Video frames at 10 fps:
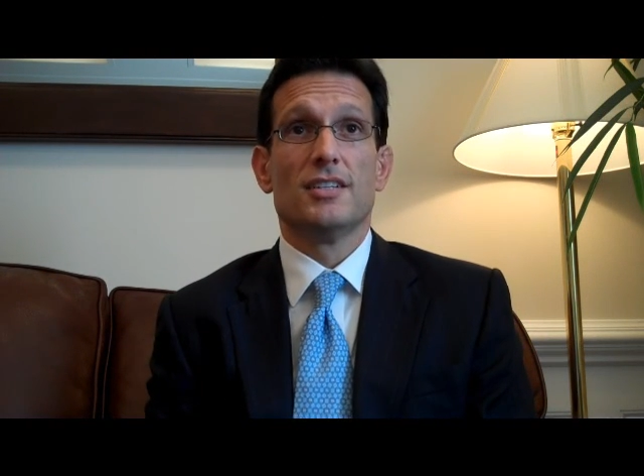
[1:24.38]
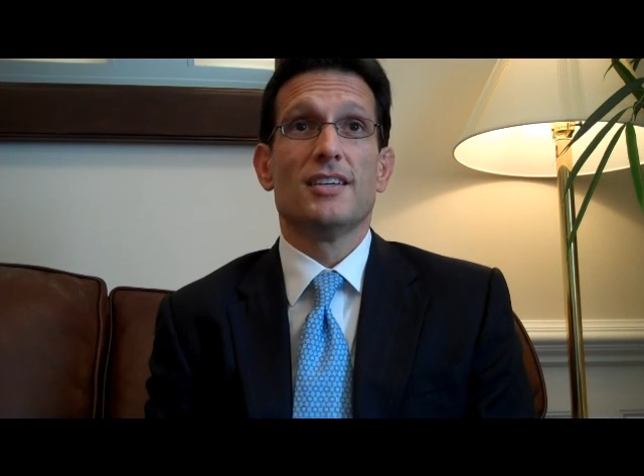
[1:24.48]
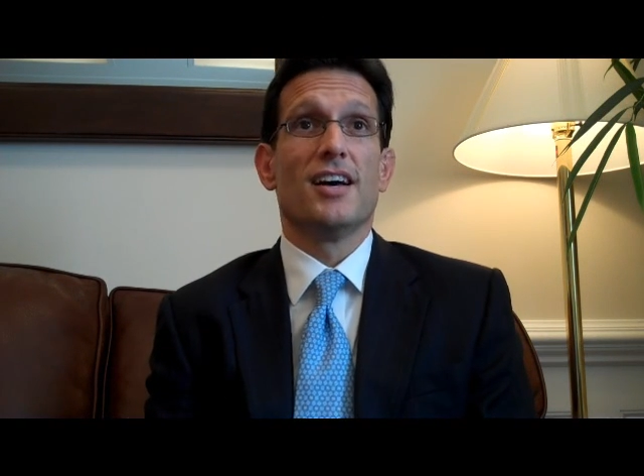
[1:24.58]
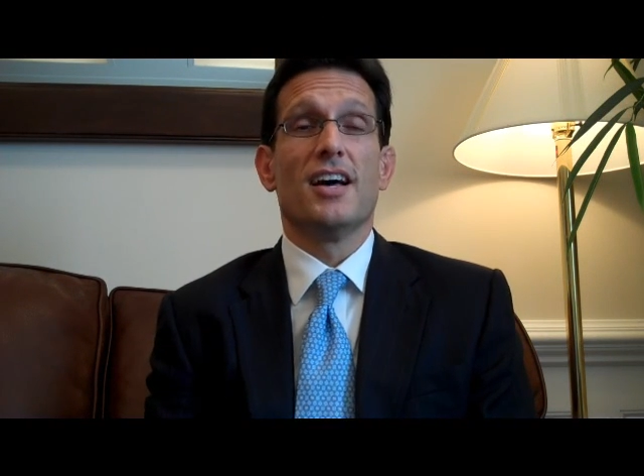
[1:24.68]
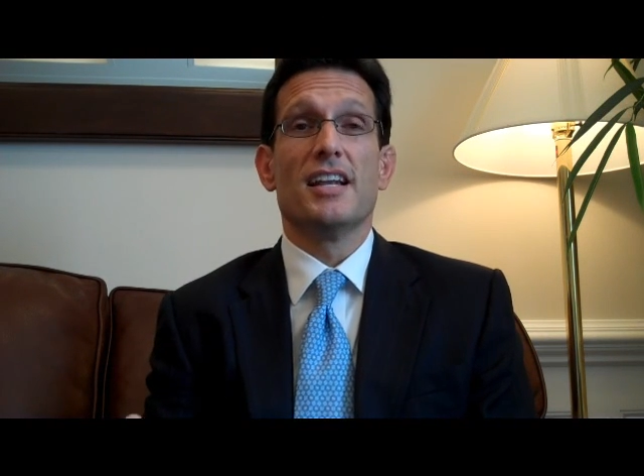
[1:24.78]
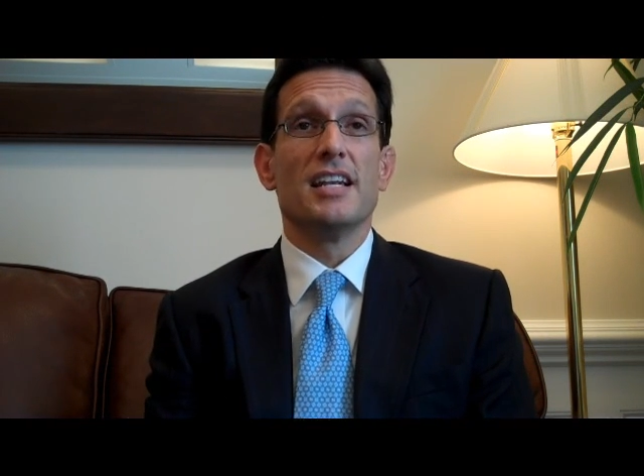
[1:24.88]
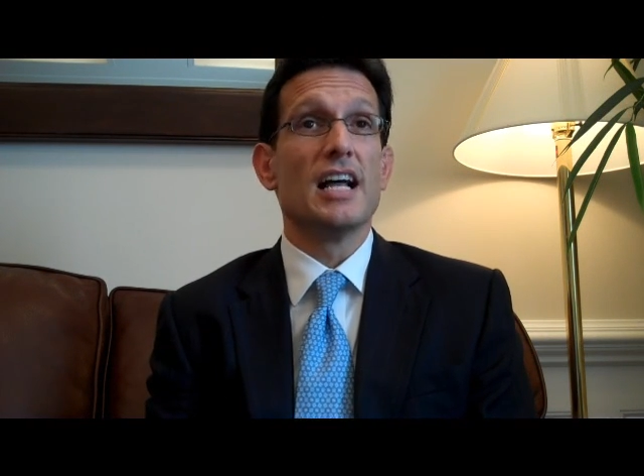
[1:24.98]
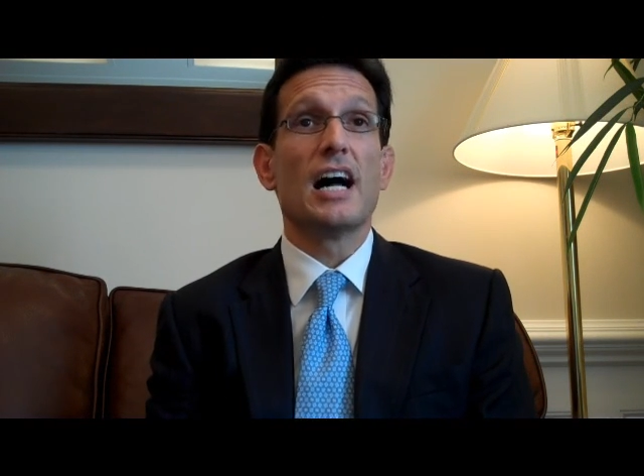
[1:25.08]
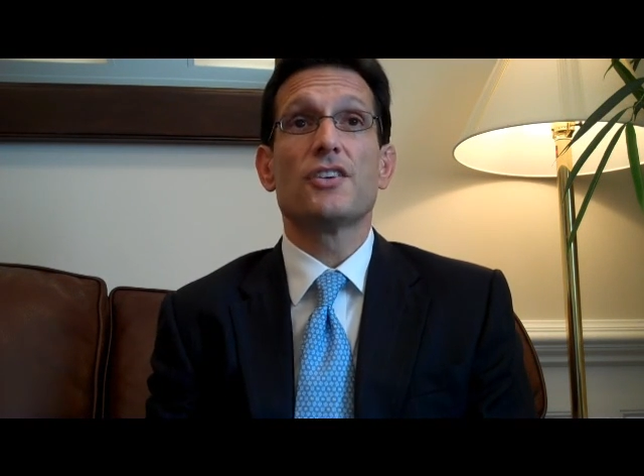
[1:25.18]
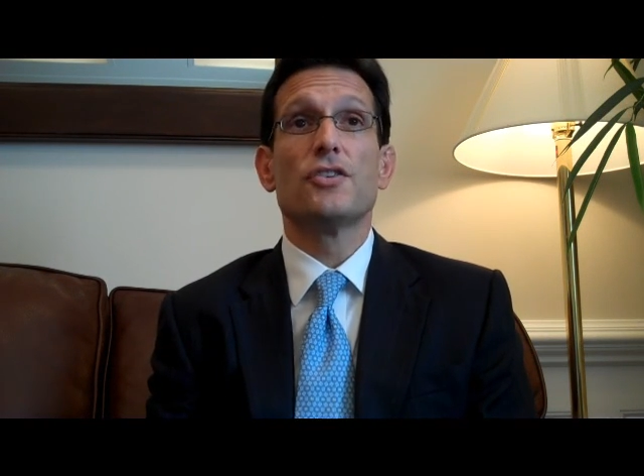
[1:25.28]
uh,
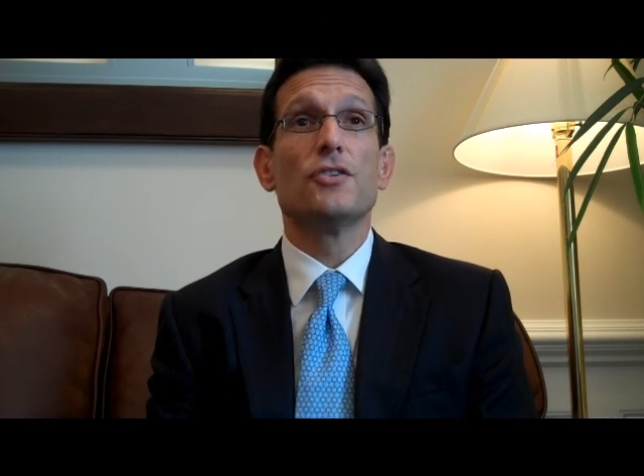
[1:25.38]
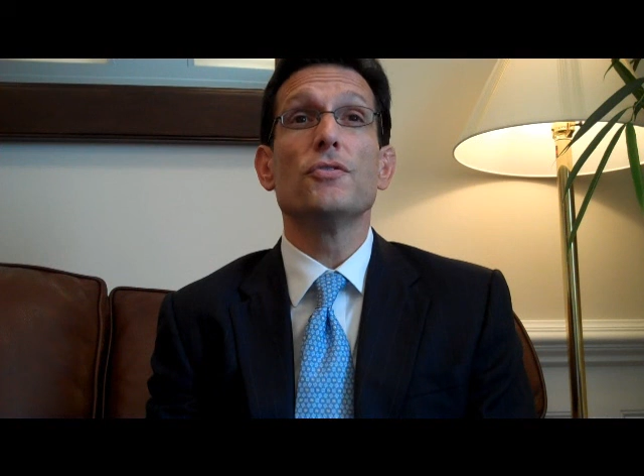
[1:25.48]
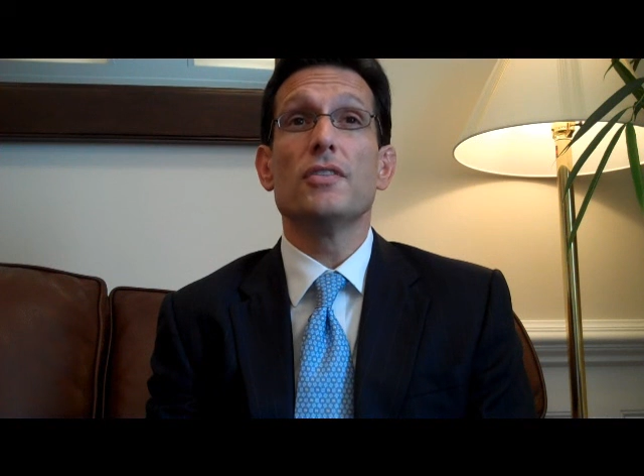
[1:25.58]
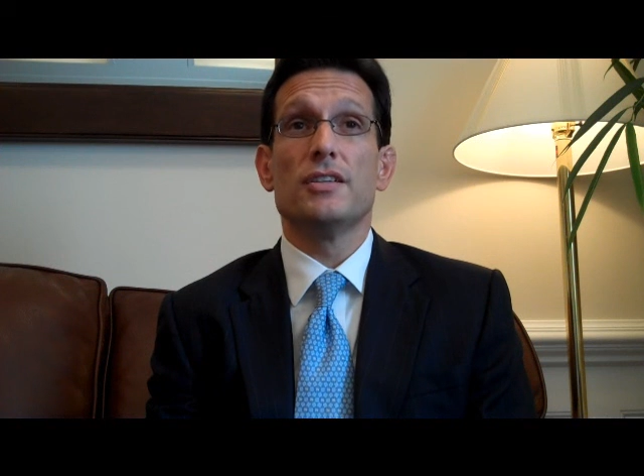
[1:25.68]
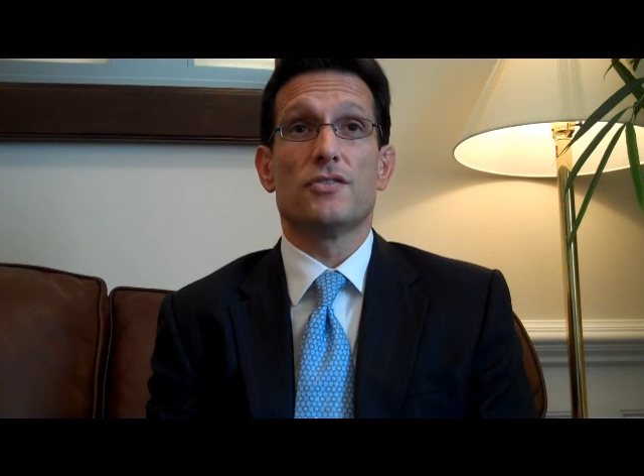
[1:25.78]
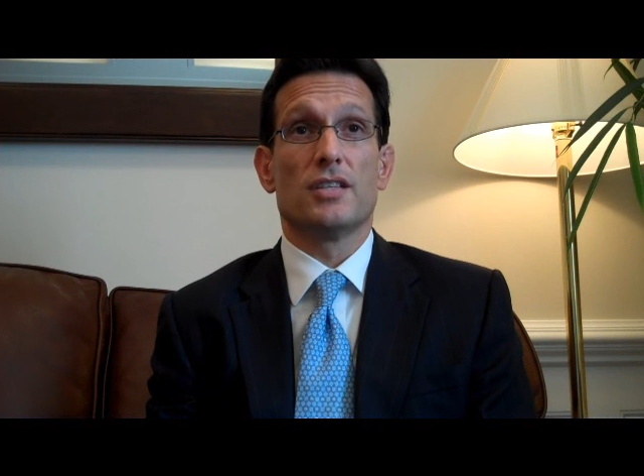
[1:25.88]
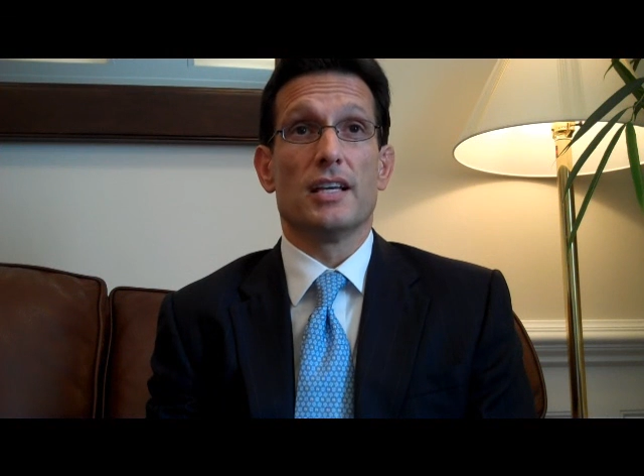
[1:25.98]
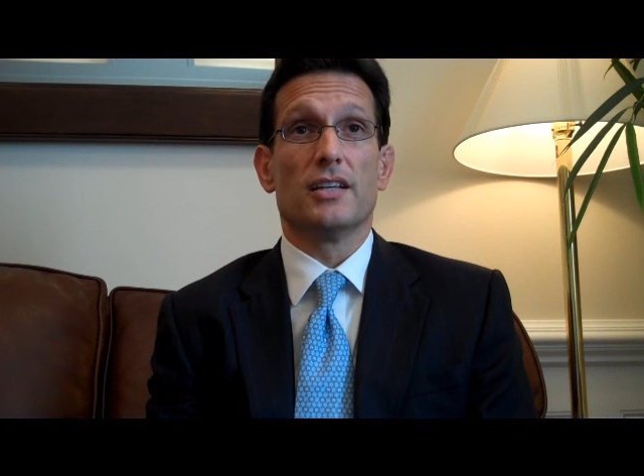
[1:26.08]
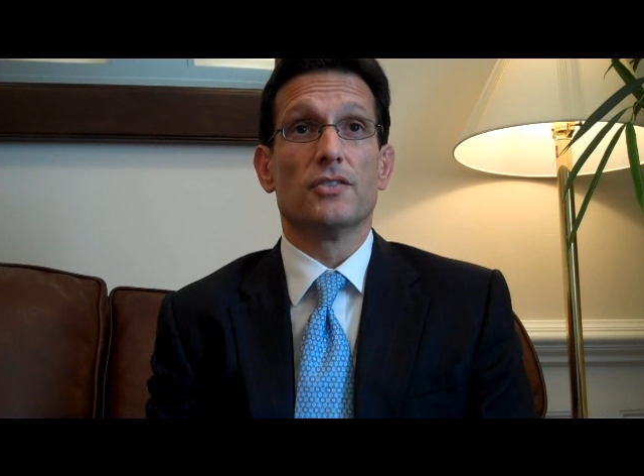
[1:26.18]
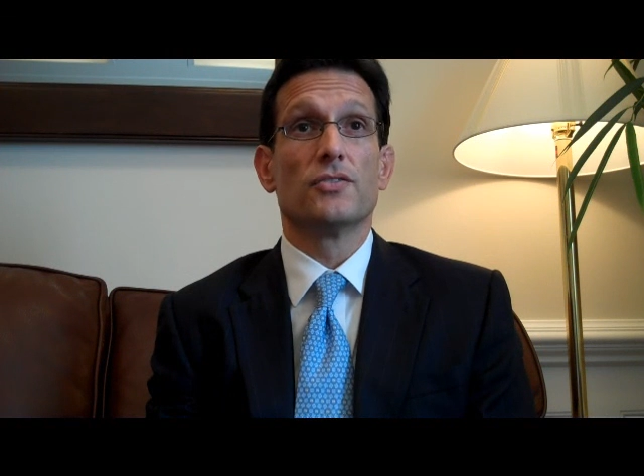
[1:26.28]
not to do these
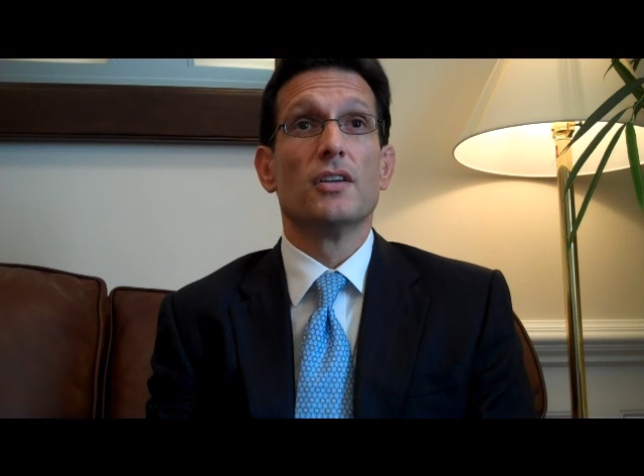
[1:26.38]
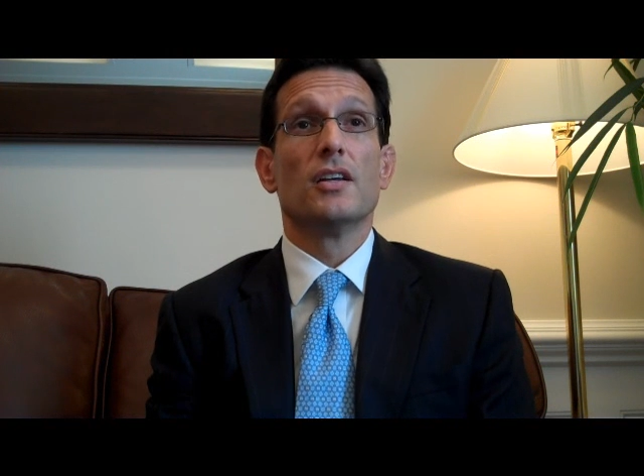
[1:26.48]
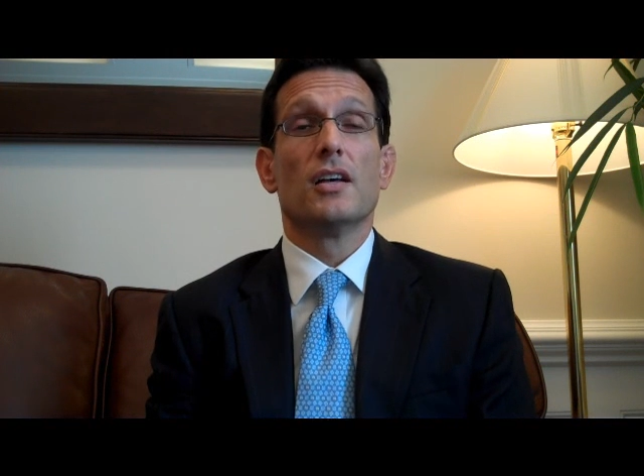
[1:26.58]
things,